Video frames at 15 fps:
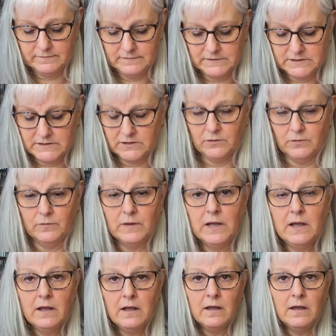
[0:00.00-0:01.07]
So,
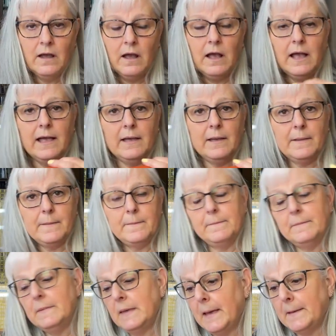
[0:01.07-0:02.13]

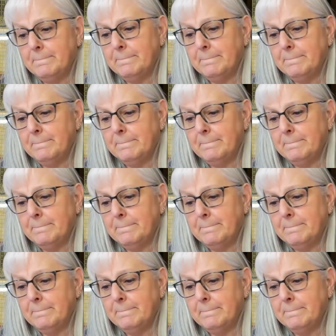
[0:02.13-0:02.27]
yeah.